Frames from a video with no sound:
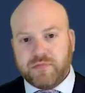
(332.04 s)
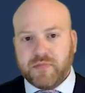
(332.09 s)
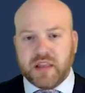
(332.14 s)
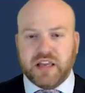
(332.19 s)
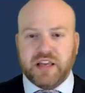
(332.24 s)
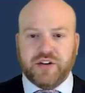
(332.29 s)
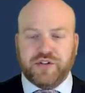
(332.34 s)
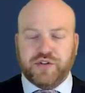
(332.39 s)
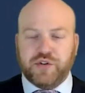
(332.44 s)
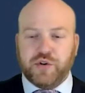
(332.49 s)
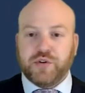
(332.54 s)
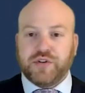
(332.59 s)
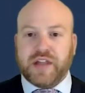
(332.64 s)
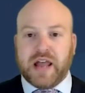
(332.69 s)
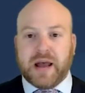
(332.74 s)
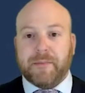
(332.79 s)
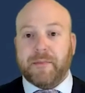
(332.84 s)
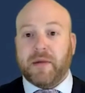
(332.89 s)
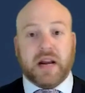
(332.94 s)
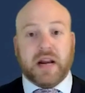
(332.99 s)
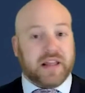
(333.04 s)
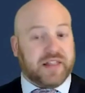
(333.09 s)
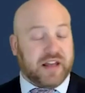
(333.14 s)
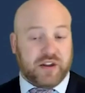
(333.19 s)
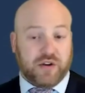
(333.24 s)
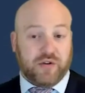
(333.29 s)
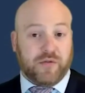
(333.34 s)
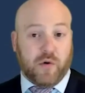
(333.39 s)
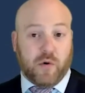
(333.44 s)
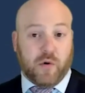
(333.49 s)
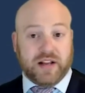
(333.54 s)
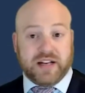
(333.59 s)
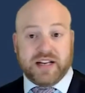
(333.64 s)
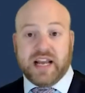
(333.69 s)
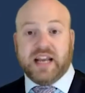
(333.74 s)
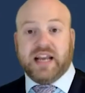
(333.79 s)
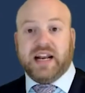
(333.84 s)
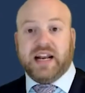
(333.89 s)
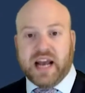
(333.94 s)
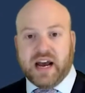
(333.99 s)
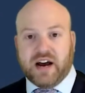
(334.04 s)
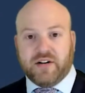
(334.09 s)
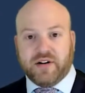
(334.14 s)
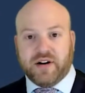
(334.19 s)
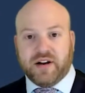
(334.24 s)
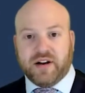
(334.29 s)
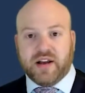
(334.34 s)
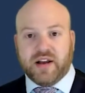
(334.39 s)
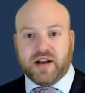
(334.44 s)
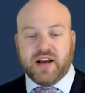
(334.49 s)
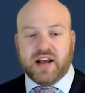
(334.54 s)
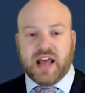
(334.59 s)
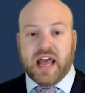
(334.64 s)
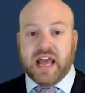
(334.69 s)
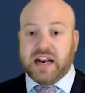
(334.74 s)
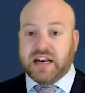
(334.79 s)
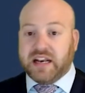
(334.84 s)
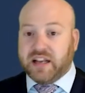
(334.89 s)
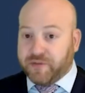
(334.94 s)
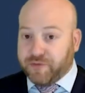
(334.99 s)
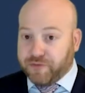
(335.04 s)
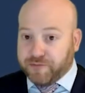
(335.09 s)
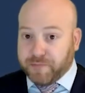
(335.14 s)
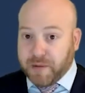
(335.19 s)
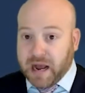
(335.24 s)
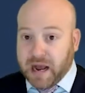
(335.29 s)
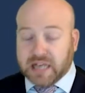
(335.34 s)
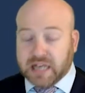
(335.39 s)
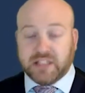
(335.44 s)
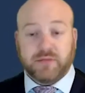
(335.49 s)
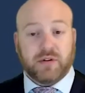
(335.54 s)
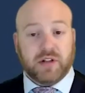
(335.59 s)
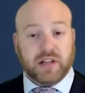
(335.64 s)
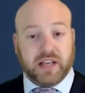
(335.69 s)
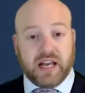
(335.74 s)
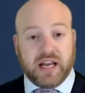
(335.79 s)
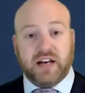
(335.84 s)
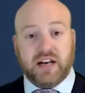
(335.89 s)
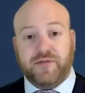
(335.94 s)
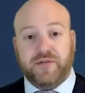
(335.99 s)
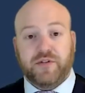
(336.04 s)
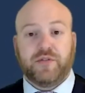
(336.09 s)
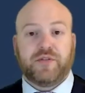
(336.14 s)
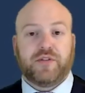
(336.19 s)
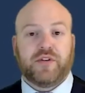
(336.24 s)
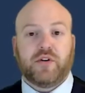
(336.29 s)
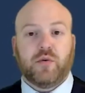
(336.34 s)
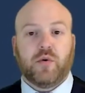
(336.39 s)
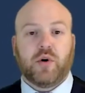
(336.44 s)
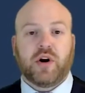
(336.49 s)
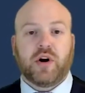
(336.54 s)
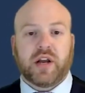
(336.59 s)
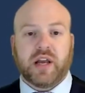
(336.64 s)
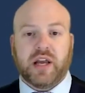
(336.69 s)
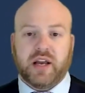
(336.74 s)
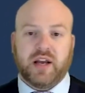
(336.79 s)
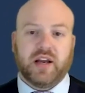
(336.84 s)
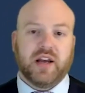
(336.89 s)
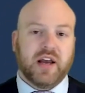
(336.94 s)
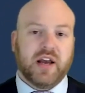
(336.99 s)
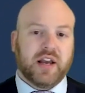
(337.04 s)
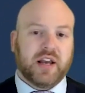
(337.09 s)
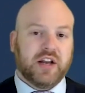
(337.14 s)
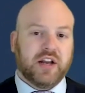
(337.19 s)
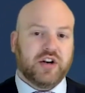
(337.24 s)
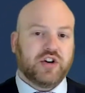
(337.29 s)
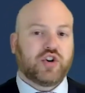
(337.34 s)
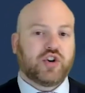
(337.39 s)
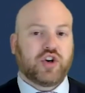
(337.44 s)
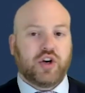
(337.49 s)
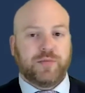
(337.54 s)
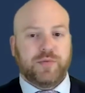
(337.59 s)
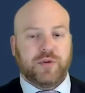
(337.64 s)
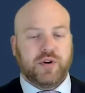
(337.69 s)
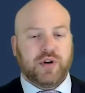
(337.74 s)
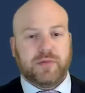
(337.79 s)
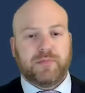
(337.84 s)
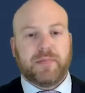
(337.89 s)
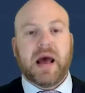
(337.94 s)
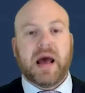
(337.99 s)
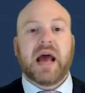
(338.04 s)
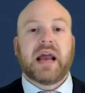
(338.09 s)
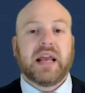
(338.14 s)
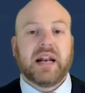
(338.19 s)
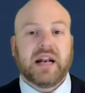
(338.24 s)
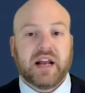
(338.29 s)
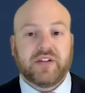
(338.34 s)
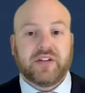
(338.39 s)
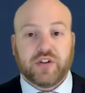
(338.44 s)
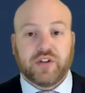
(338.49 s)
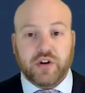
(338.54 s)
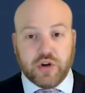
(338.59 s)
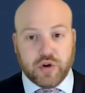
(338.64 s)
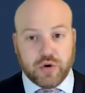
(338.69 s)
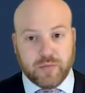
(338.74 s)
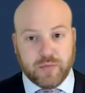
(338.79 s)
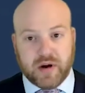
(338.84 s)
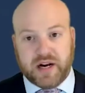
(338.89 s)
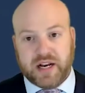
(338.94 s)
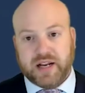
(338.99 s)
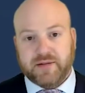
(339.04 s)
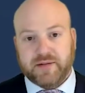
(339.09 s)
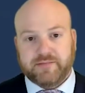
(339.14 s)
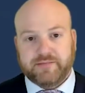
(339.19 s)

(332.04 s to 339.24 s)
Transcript: is use that money that you've already taken out. And if possible, again, if you're still working, contribute it back in as new money.